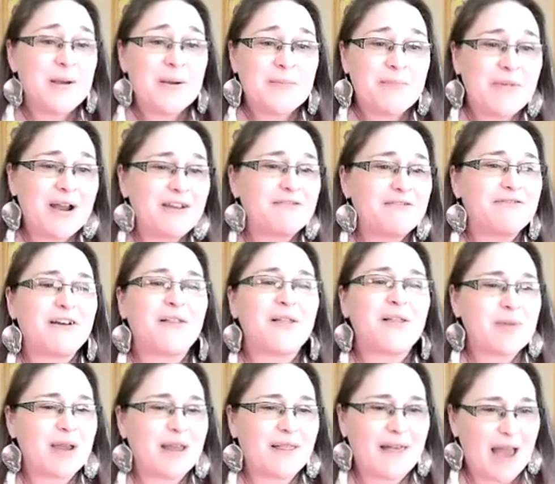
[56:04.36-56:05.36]
mine fell in
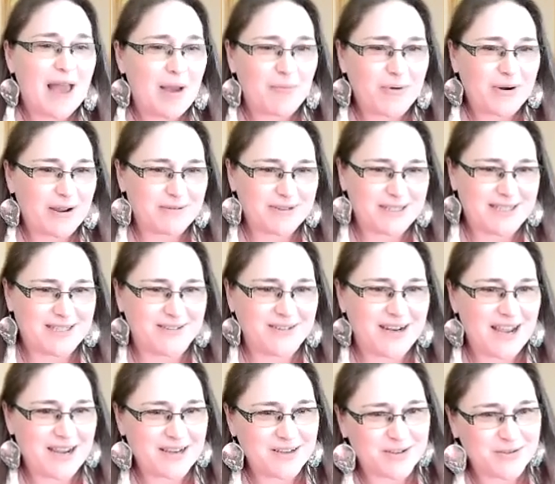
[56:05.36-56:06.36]
my lap when I was still in
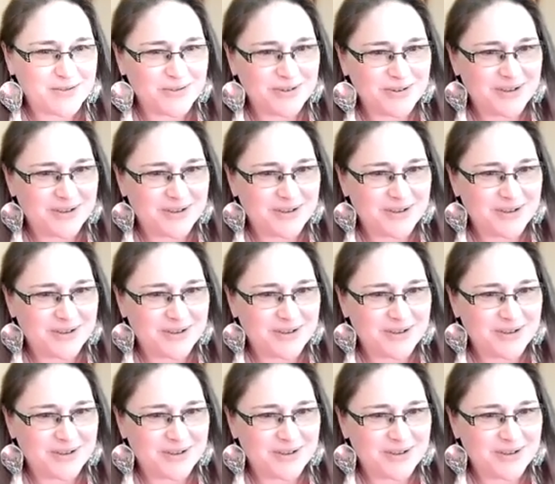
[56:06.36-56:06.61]
high school